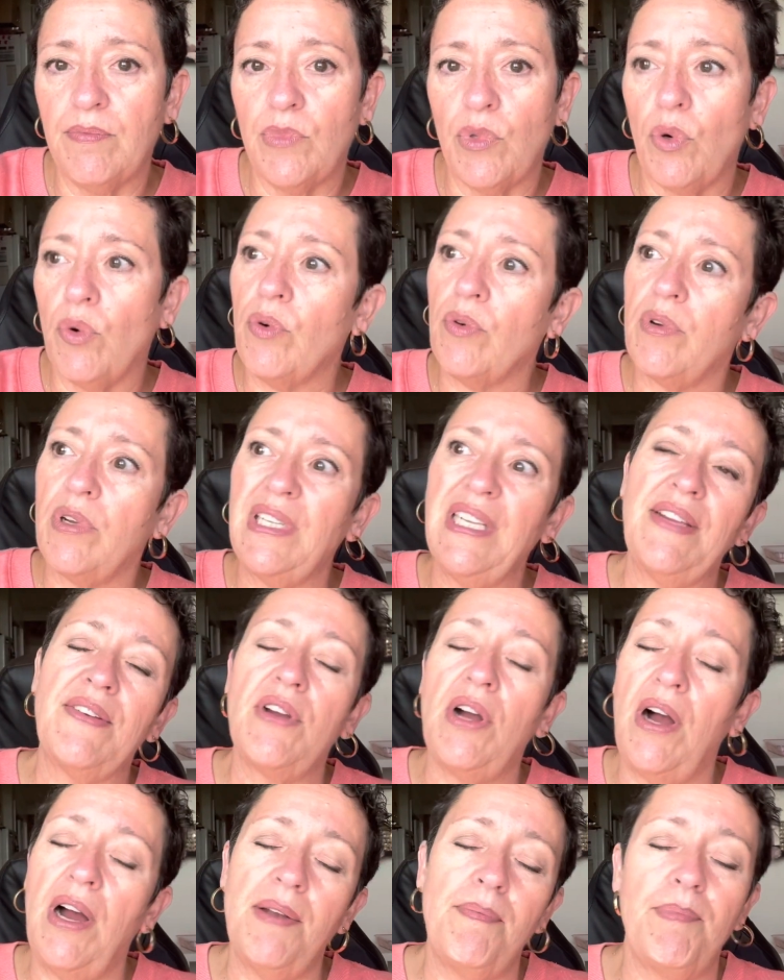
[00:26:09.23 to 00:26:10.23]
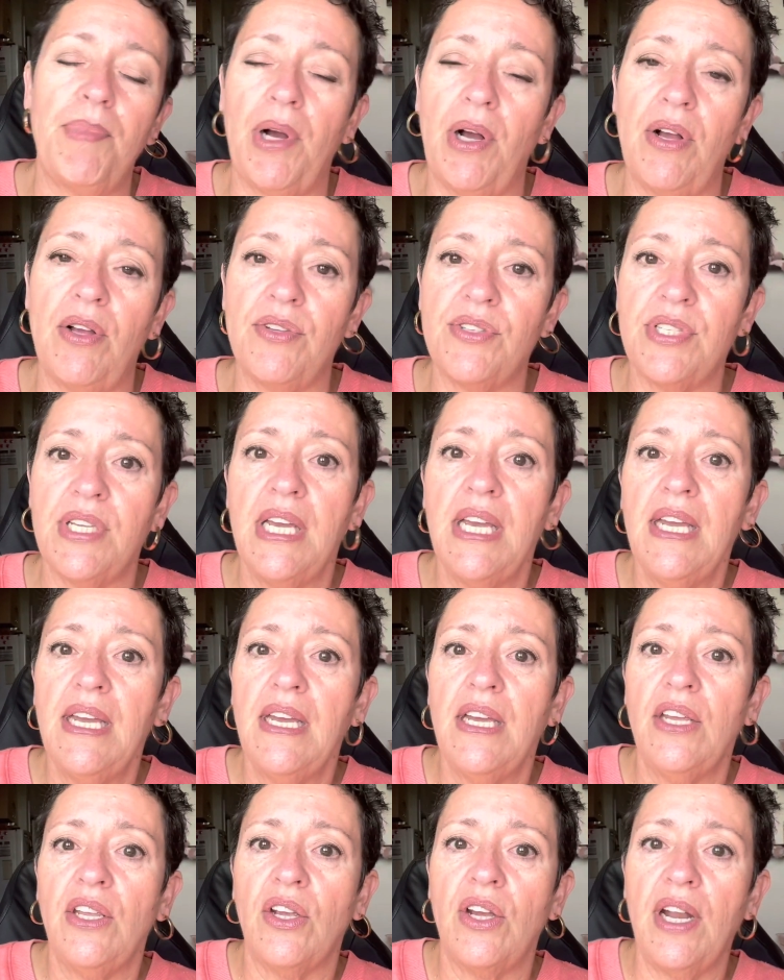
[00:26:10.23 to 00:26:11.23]
or eat cotton balls,
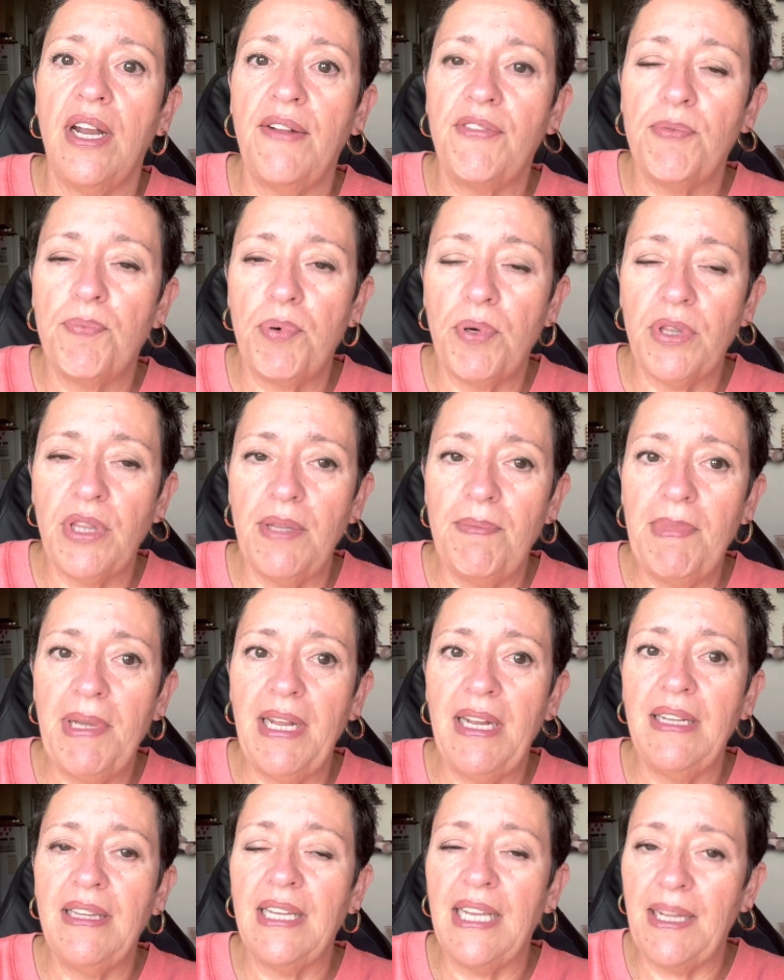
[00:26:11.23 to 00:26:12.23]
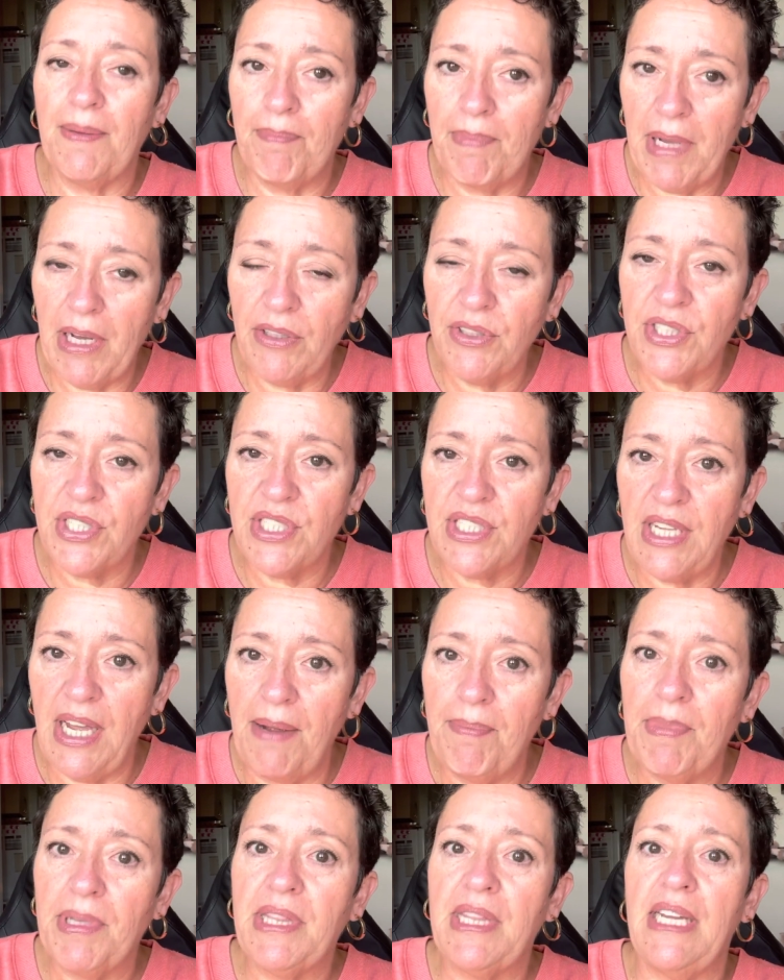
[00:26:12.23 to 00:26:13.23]
you kind of have to put them in, it melts
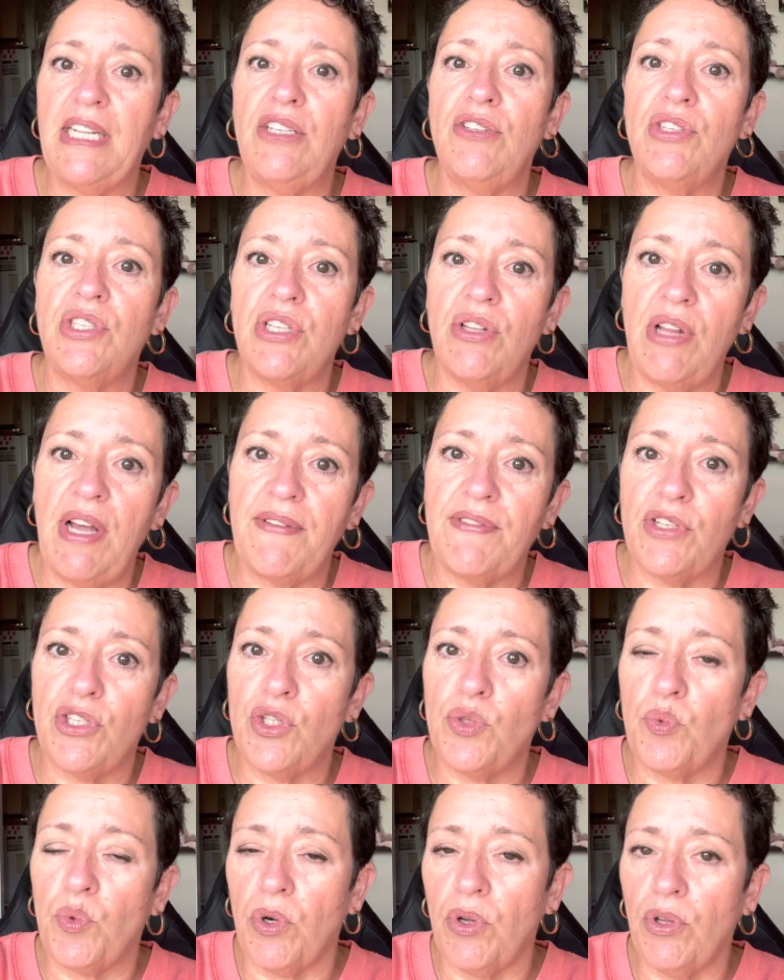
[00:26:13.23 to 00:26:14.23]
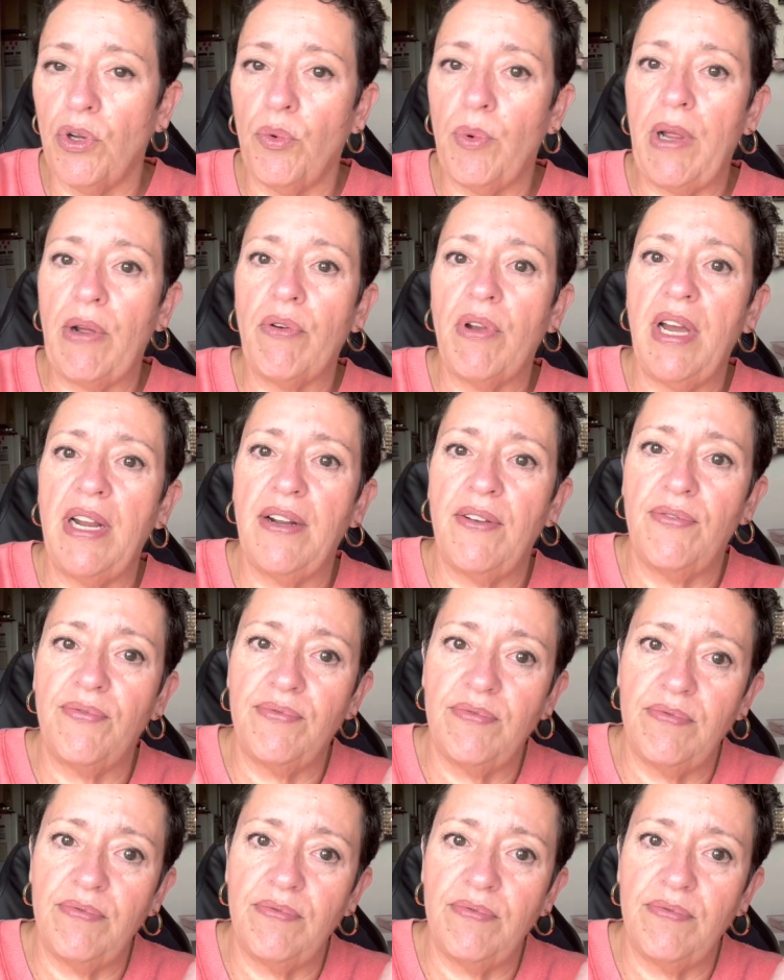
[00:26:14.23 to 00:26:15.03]
some, but then you still have to swirl it around, kind of